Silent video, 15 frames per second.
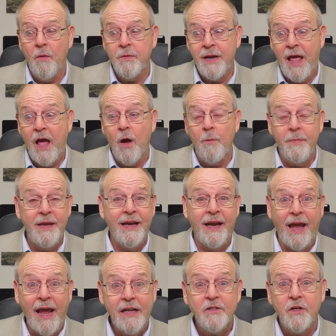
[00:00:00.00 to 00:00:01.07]
now being
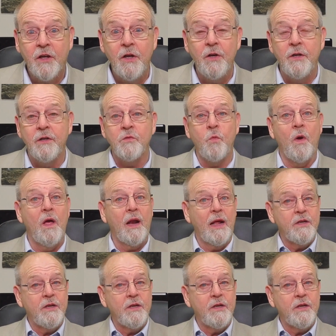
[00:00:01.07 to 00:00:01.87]
executed as well.